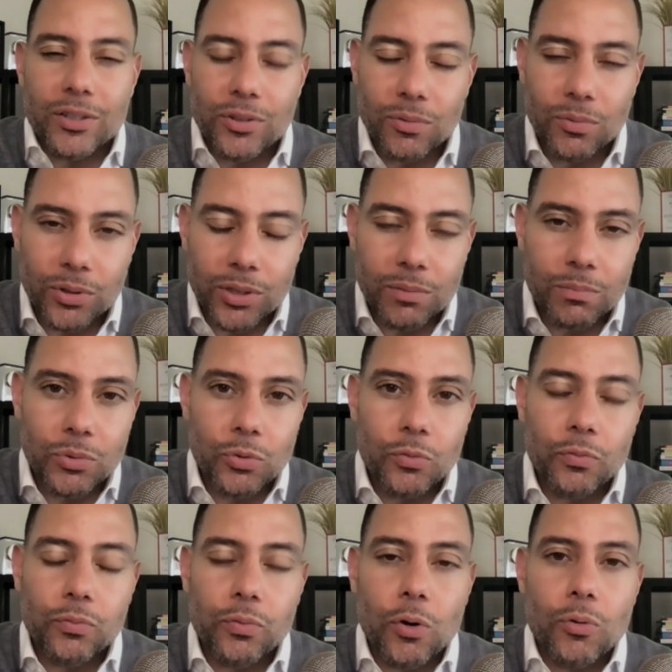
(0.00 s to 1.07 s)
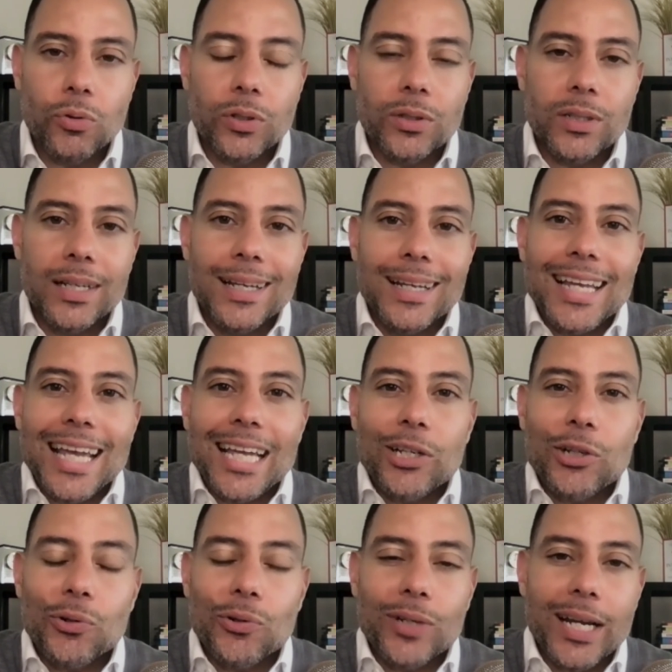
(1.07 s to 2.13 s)
but as you look to move forward
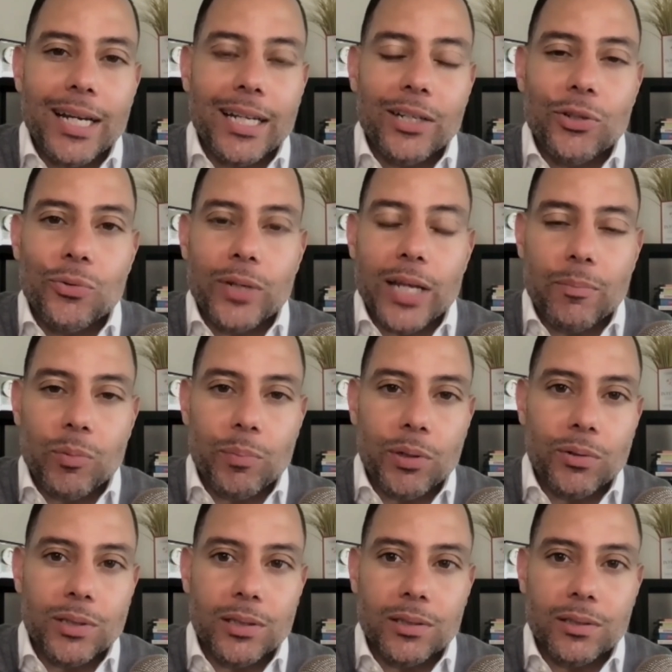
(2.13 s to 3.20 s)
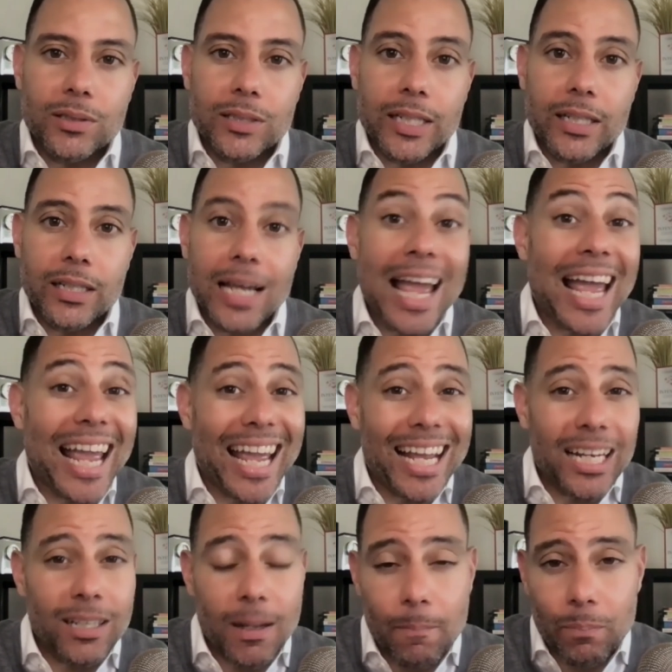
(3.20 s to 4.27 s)
and creating new capabilities
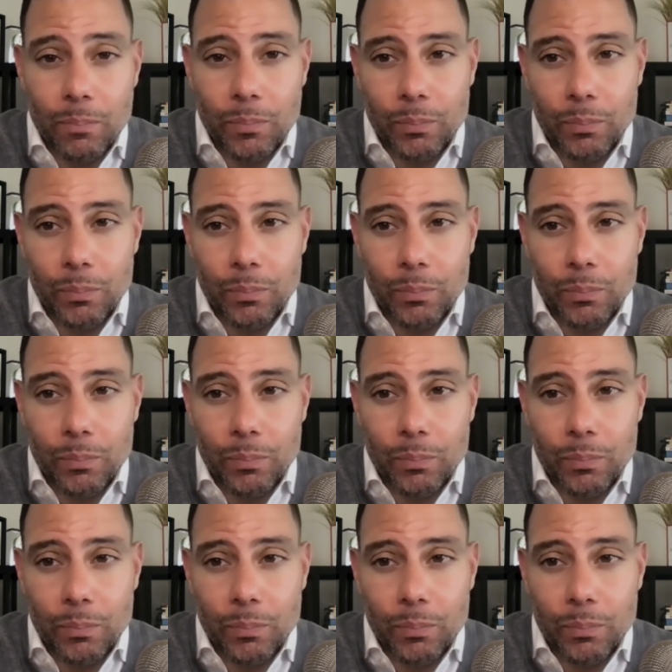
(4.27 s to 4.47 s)
and